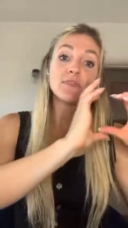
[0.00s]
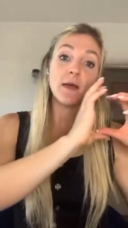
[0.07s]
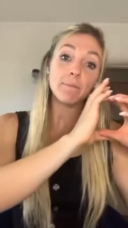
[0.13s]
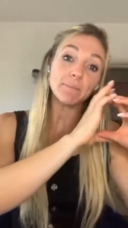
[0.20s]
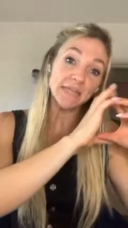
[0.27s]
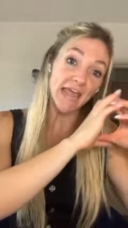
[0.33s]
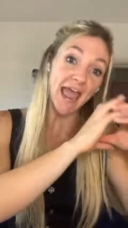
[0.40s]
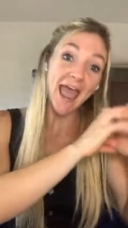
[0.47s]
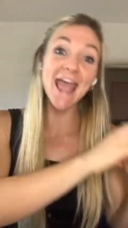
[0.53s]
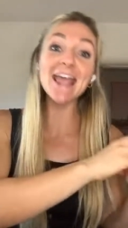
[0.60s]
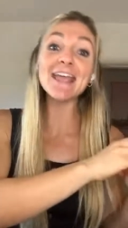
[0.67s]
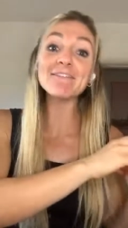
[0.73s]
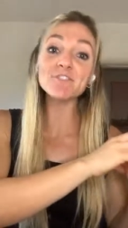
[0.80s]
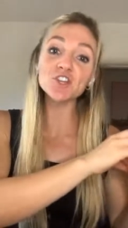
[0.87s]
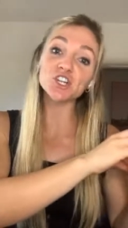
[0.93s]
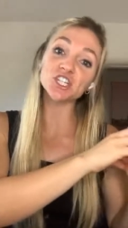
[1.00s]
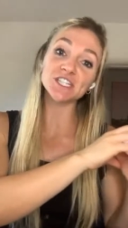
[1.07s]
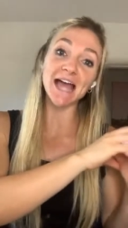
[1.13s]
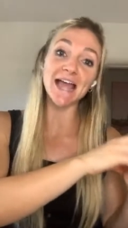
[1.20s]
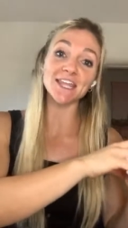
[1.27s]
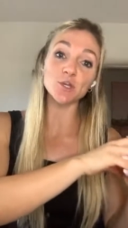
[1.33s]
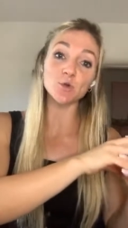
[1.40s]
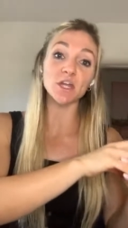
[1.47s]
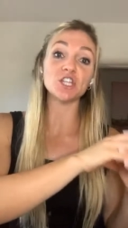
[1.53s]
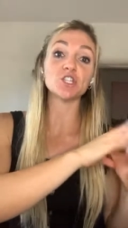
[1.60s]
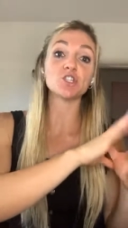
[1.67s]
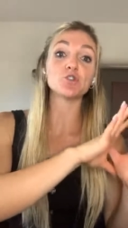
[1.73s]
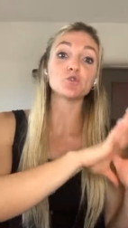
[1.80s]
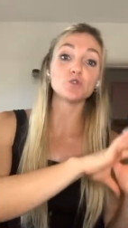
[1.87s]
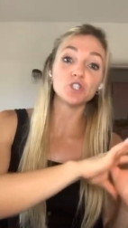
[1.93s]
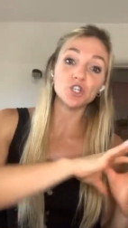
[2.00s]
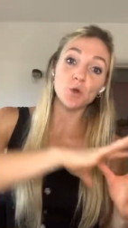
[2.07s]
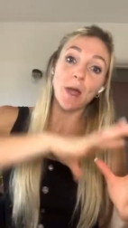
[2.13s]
The behaviors that you can do